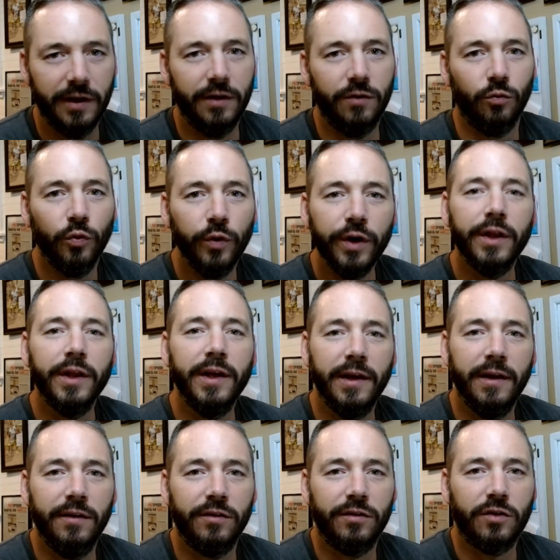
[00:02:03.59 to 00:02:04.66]
It really
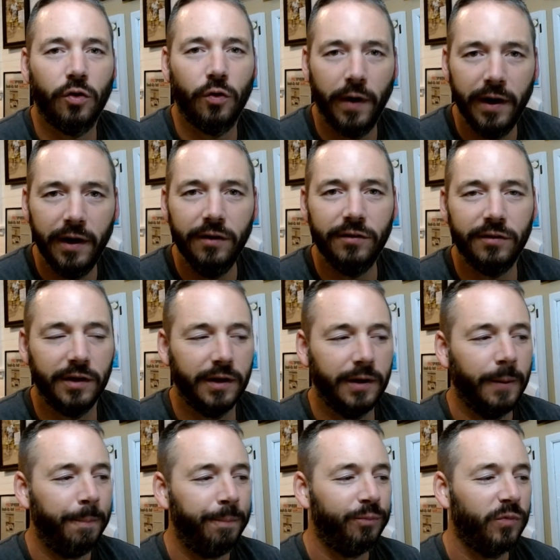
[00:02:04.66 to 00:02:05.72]
is crazy
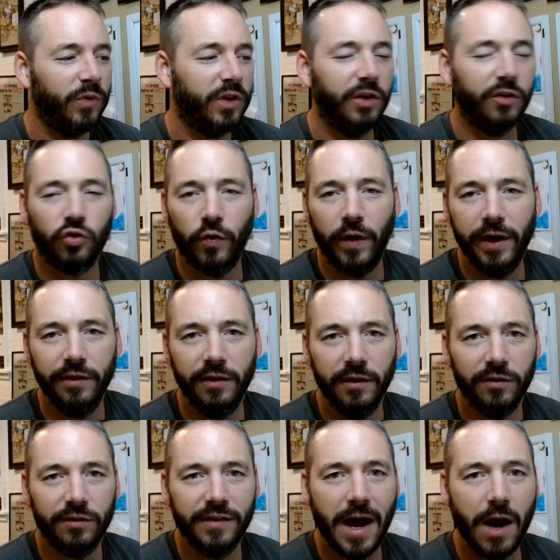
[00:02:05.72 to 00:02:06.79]
to trade
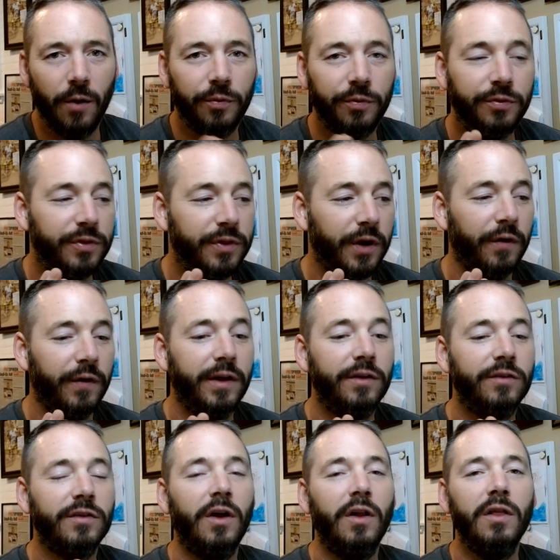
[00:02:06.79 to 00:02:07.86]
these. Now, there
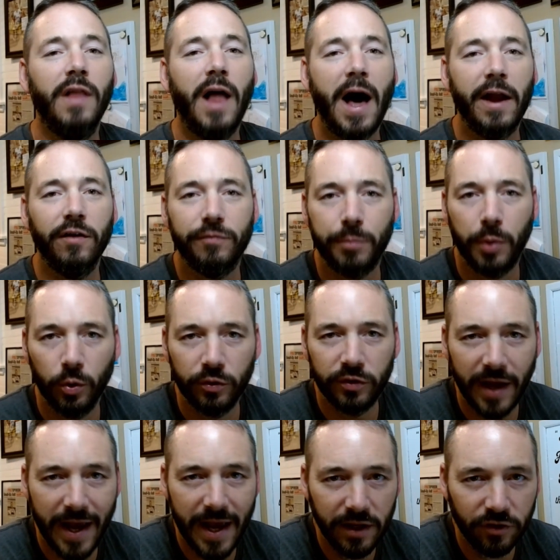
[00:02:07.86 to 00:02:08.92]
is a lot of
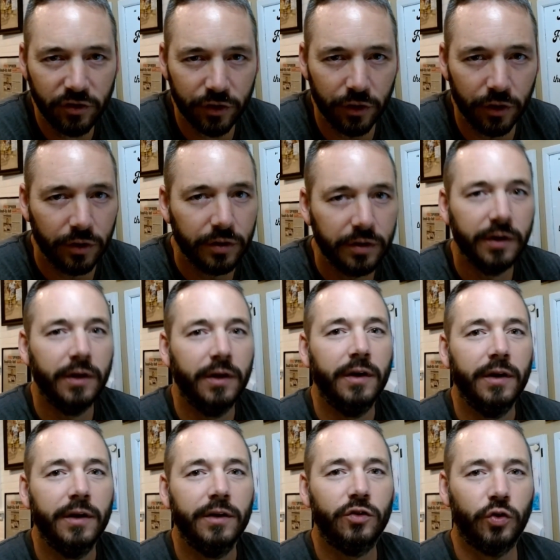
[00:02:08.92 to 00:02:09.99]
potential
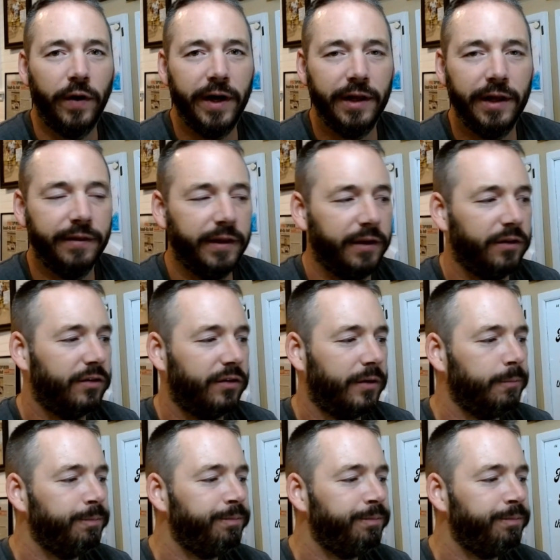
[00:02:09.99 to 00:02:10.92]
trading these.